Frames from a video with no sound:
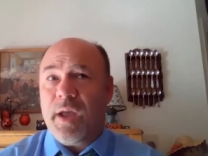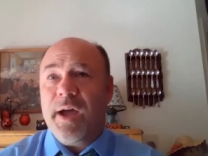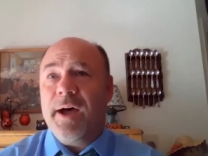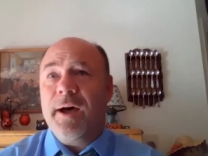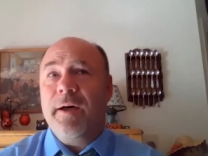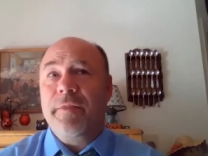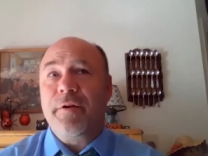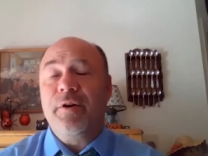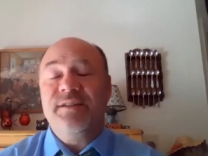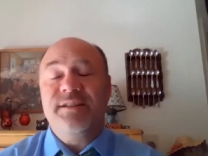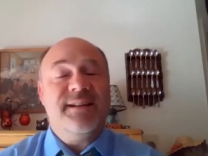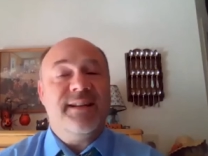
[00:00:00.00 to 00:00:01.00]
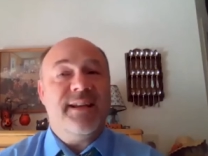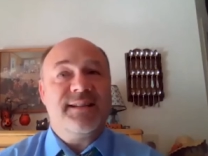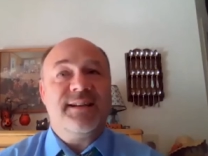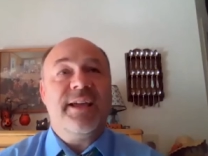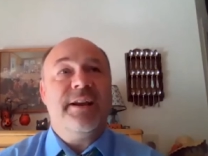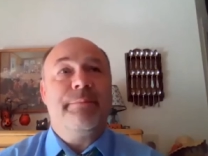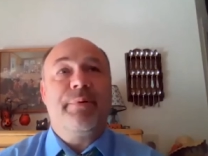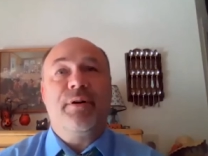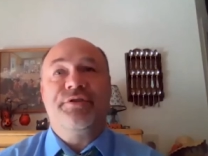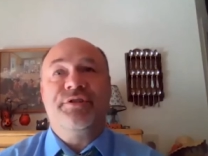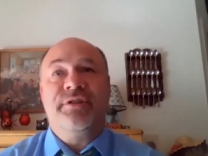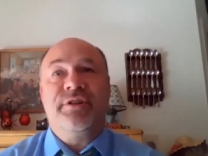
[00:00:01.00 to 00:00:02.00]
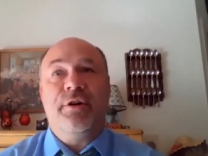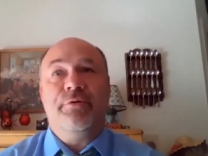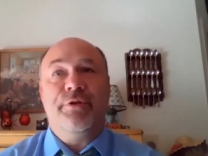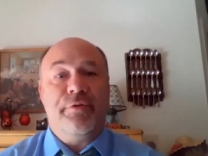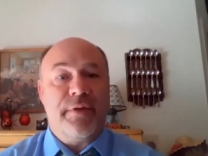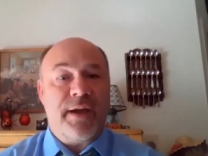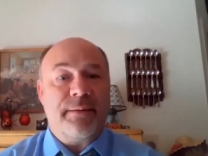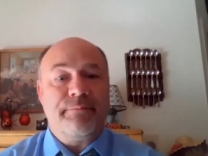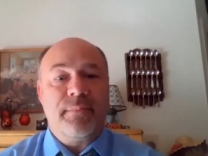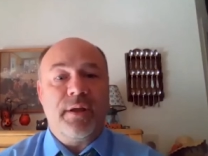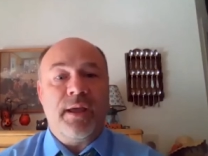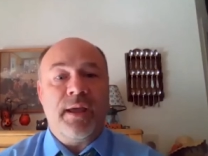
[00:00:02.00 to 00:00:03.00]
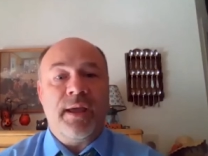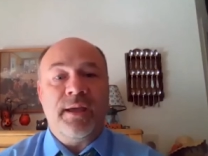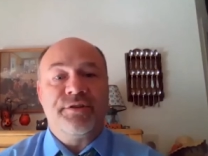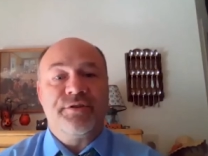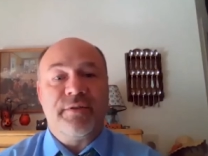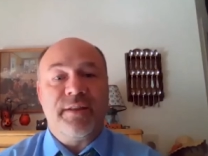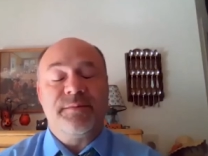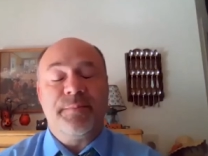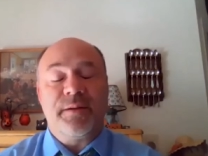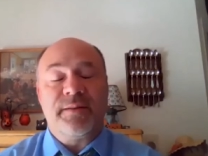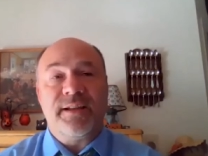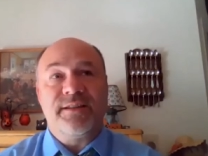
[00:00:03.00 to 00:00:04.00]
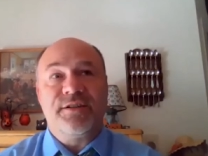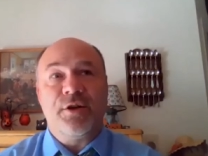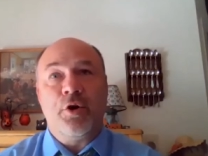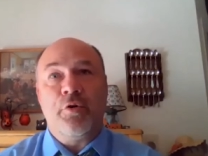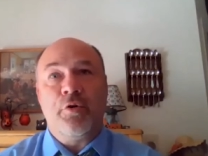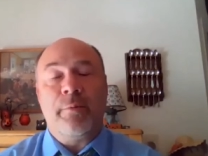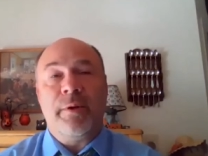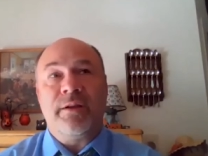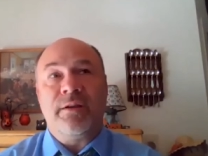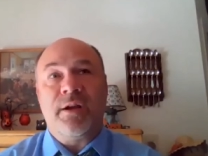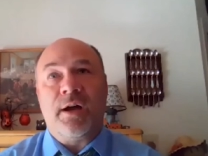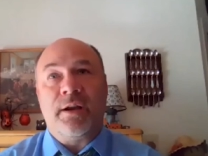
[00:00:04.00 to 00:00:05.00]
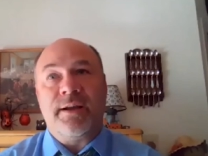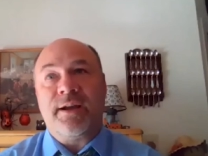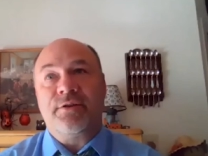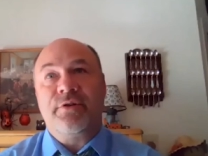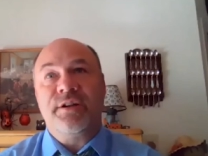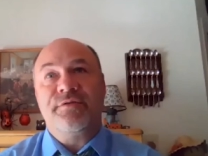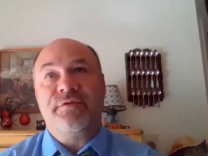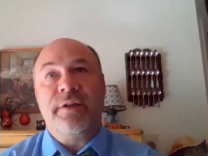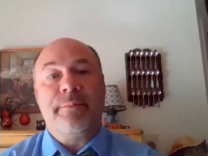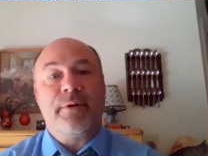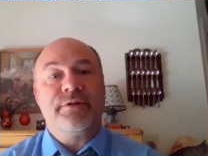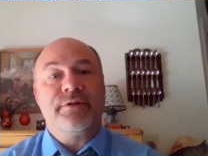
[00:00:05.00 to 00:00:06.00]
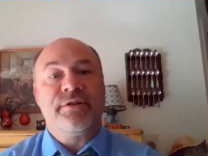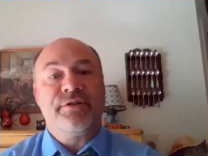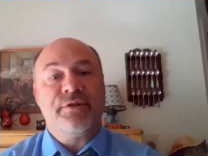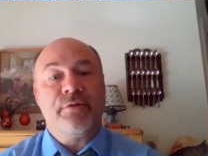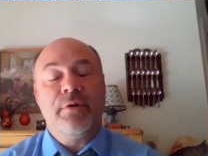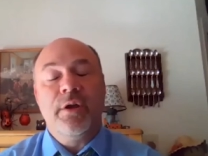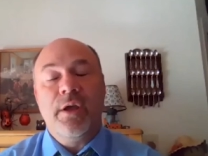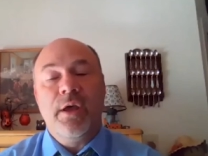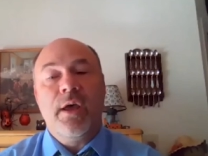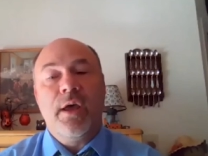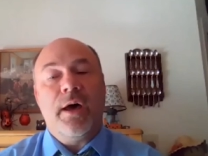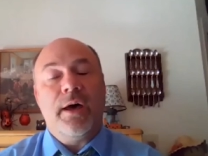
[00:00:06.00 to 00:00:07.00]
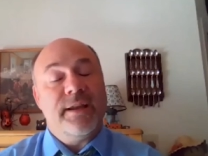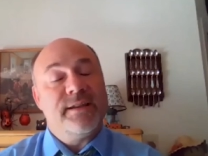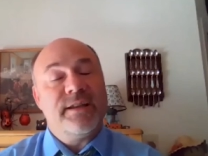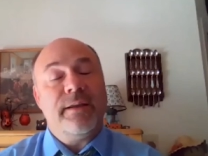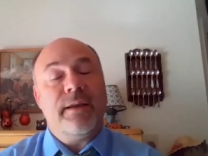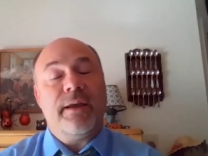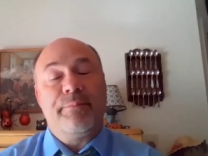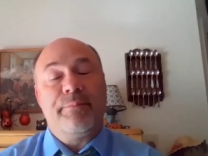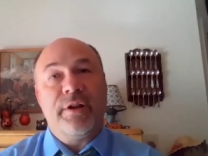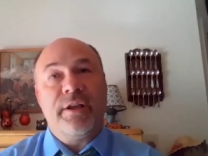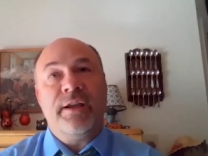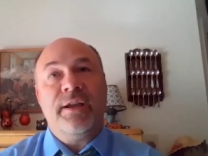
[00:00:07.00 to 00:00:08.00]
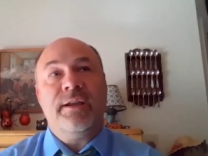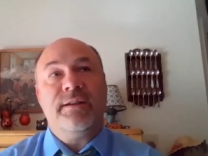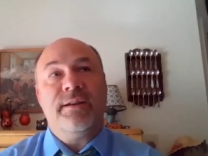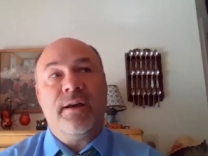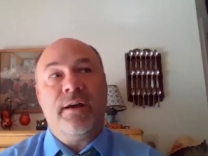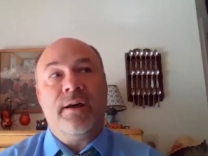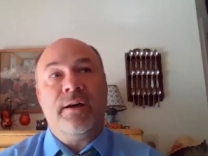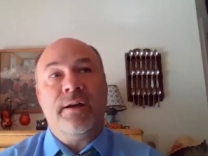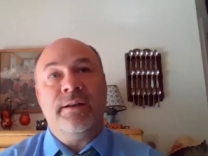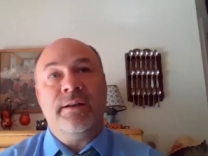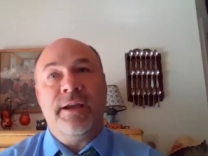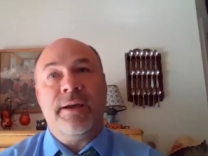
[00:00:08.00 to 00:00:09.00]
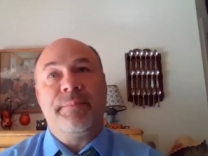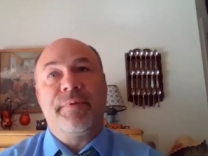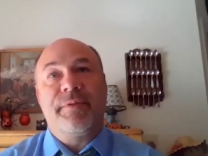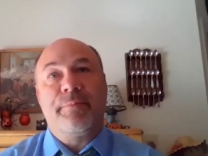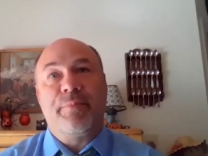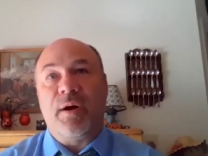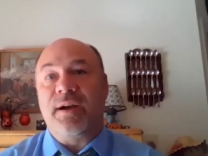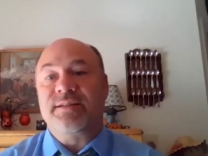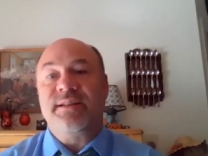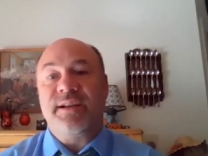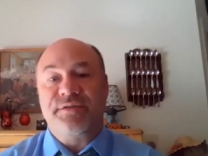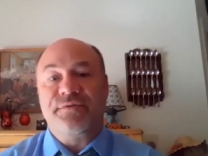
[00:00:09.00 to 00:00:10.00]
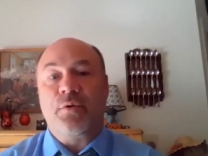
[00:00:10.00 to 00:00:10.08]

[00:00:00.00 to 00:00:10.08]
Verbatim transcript: uh, there is a designated person to go do that and so that's that's so that we can contact trace for that person. So uh, it is a, a pretty uh, in-depth process